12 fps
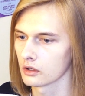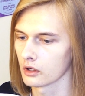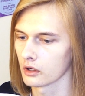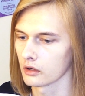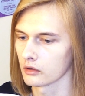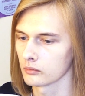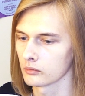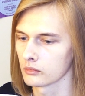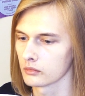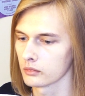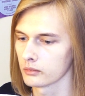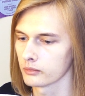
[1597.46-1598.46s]

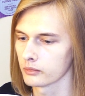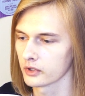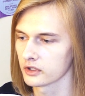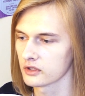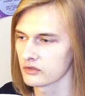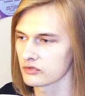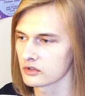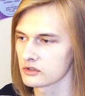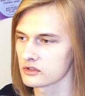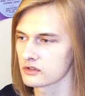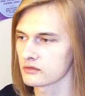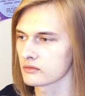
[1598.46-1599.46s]
But
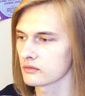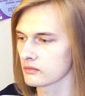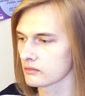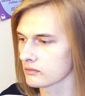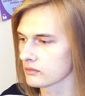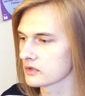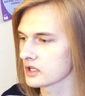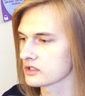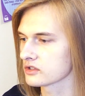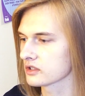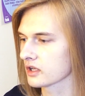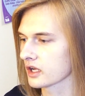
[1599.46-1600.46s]
difference
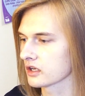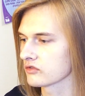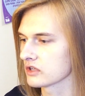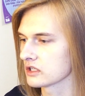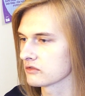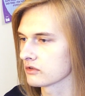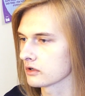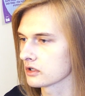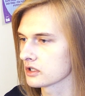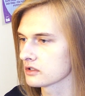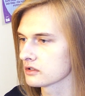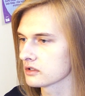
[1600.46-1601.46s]
does kind of
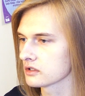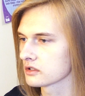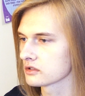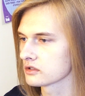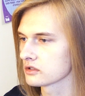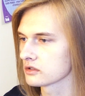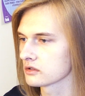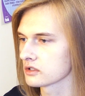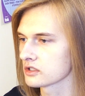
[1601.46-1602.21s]
invert it to an